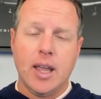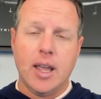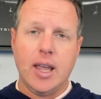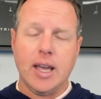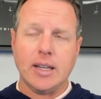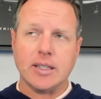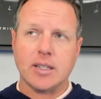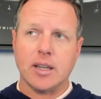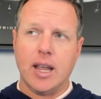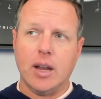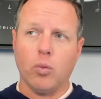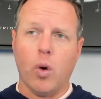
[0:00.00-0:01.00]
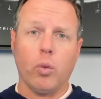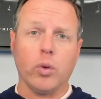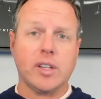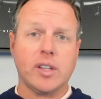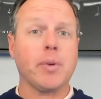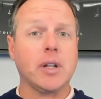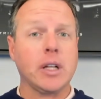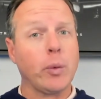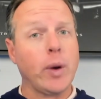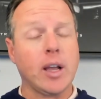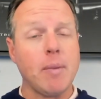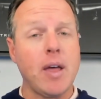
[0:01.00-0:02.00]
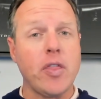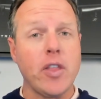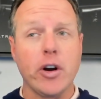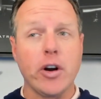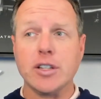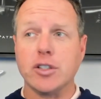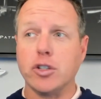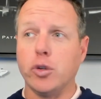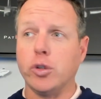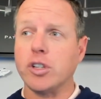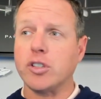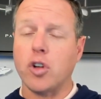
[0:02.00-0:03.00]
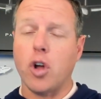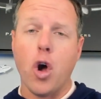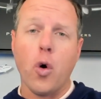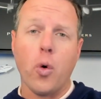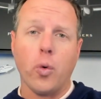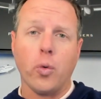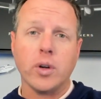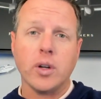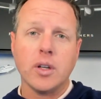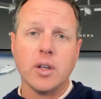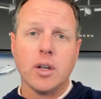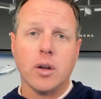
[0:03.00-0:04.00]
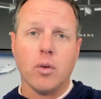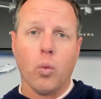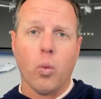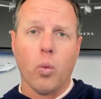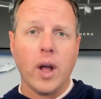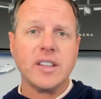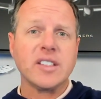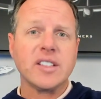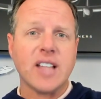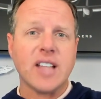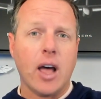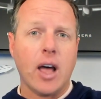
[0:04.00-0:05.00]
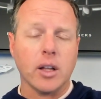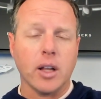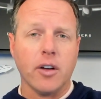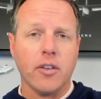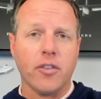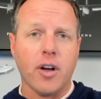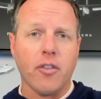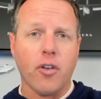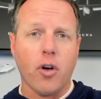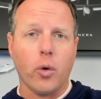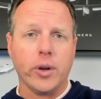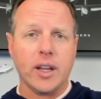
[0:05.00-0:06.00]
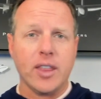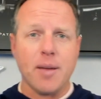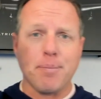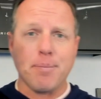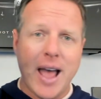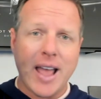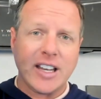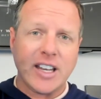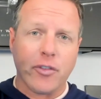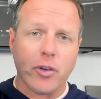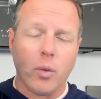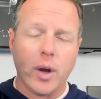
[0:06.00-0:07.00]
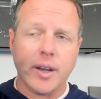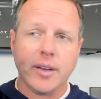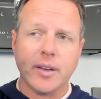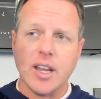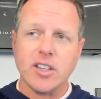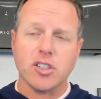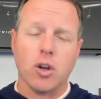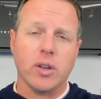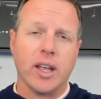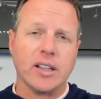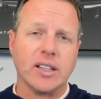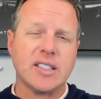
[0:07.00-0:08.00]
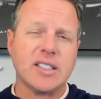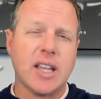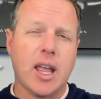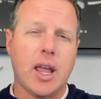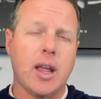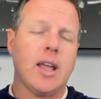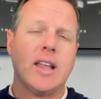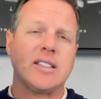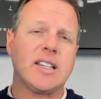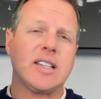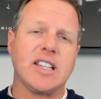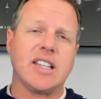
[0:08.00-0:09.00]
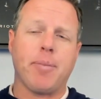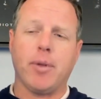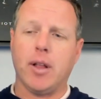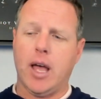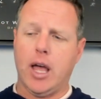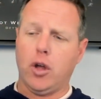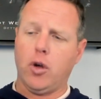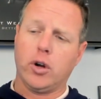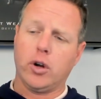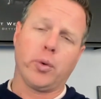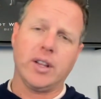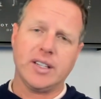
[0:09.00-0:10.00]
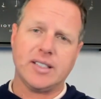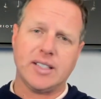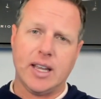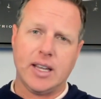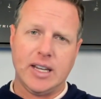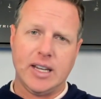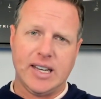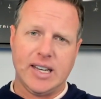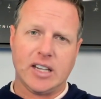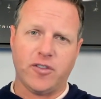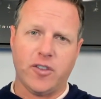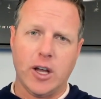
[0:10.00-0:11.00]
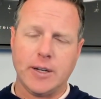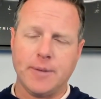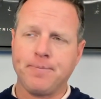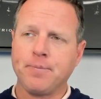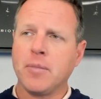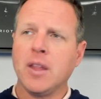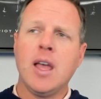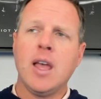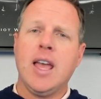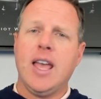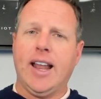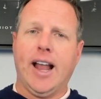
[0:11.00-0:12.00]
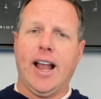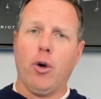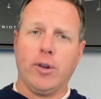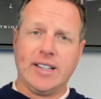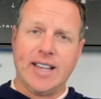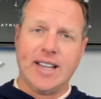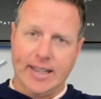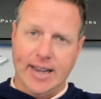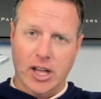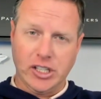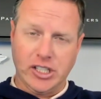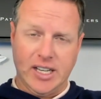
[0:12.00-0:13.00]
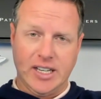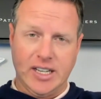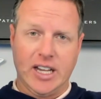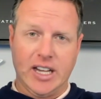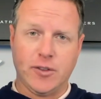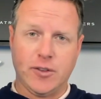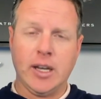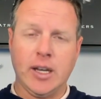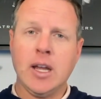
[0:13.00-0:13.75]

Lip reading: And what we'll typically recommend there is you just own one style of holding and then buy a different one. And so like, let's say as an example, I own a real estate index fund and I own a technology index fund.